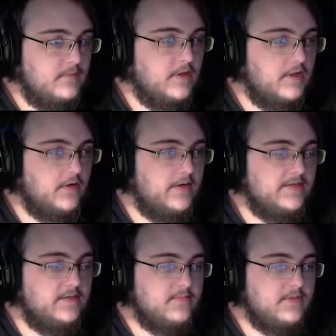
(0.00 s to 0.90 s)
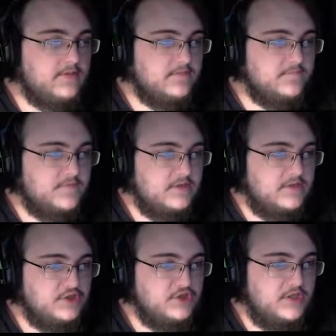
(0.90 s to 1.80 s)
No, I didn't mean to
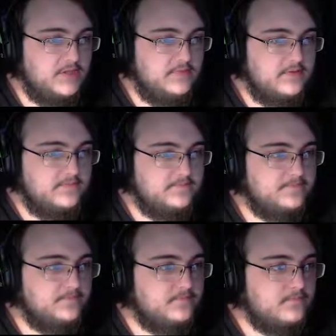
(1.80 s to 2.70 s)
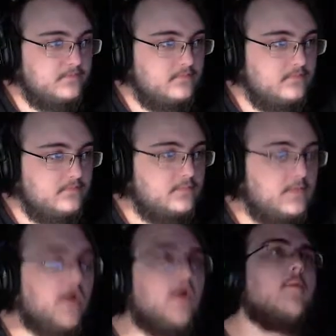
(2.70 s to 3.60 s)
fucking jump.
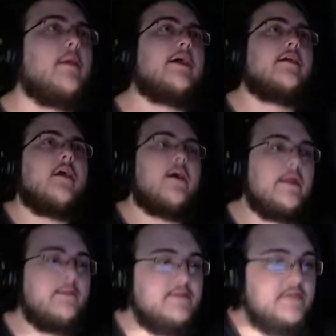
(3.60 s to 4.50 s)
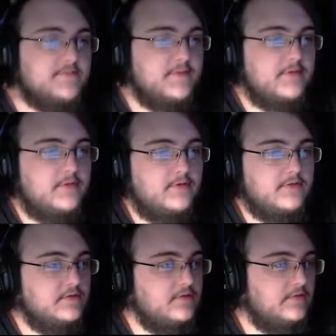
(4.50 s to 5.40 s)
Oh my god, how many times am I going
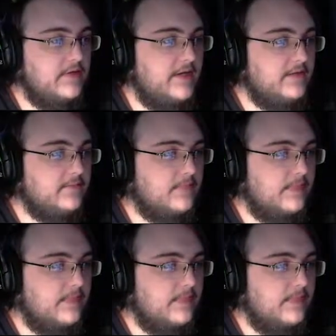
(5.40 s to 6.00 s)
to do that?